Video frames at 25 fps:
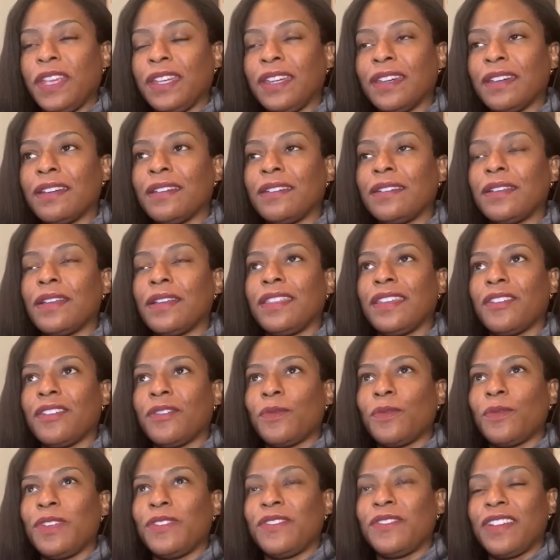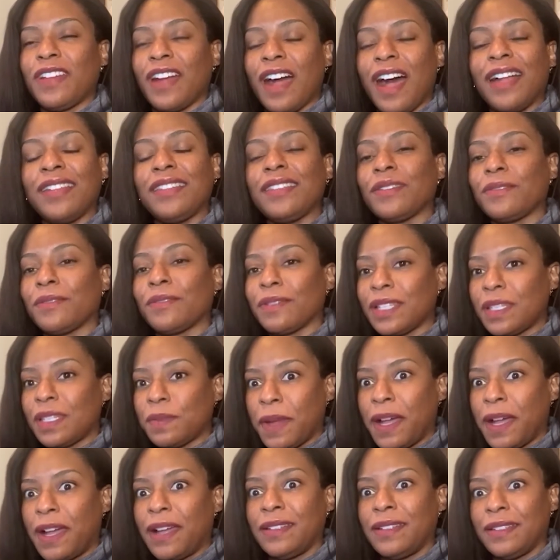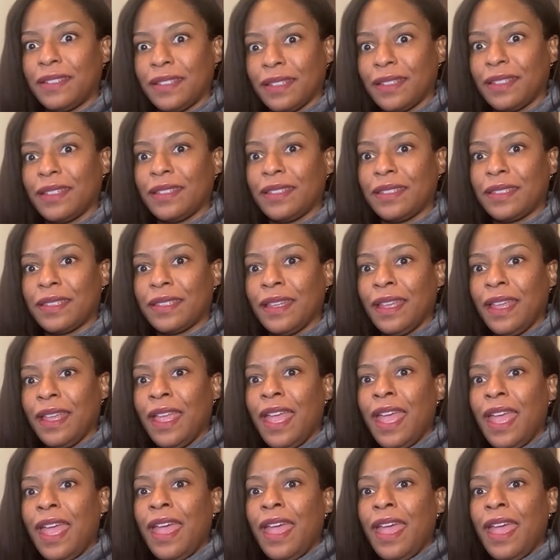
we figured that we've got to respond to this.